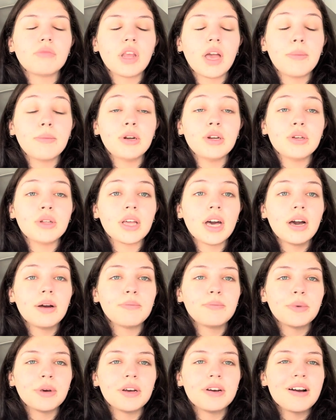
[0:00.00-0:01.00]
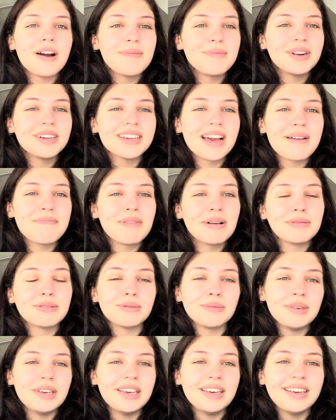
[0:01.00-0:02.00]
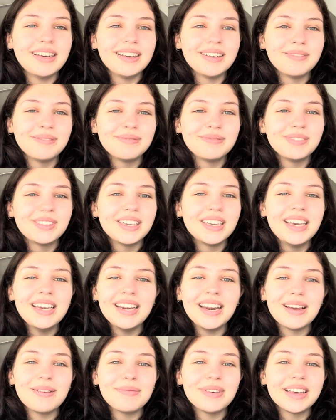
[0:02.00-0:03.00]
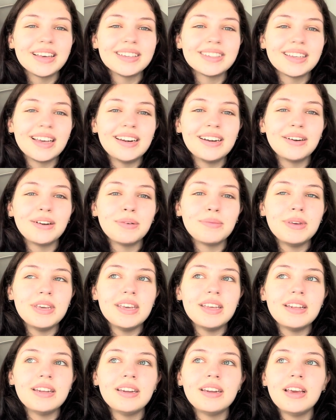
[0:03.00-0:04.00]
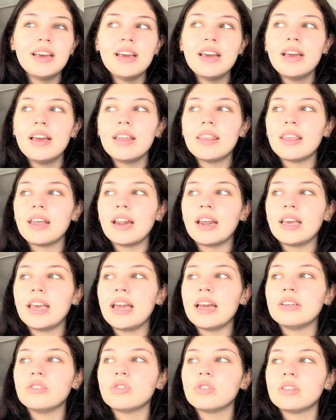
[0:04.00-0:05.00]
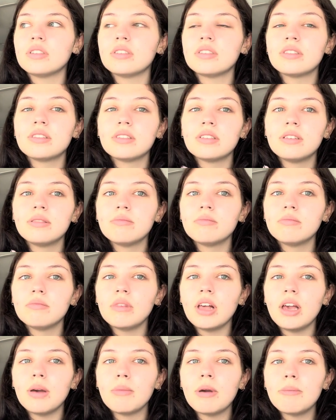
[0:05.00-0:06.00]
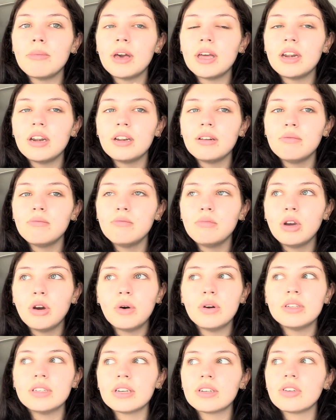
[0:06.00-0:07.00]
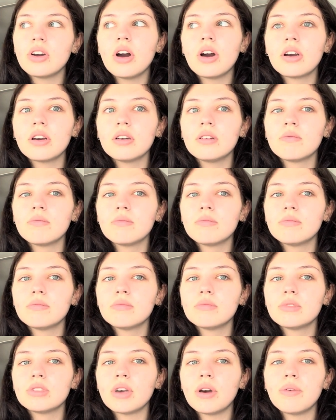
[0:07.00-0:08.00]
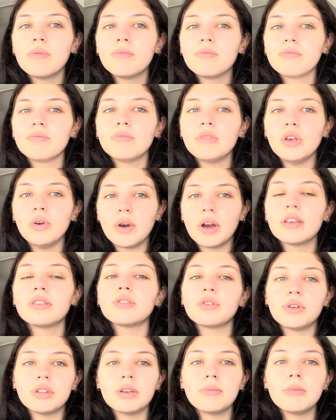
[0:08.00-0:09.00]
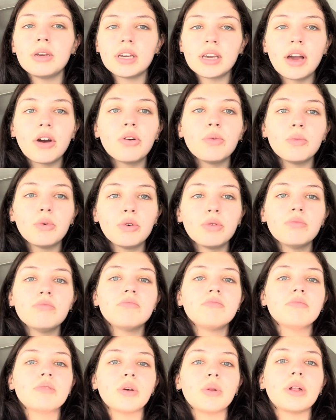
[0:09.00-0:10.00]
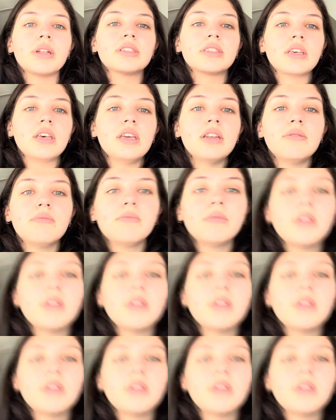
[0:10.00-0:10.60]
I'm gonna do that. But I'm gonna time lapse me cleaning because then it'll mean that I can't just lay on my bed and go on TikTok. So you guys are holding me accountable. So let's clean.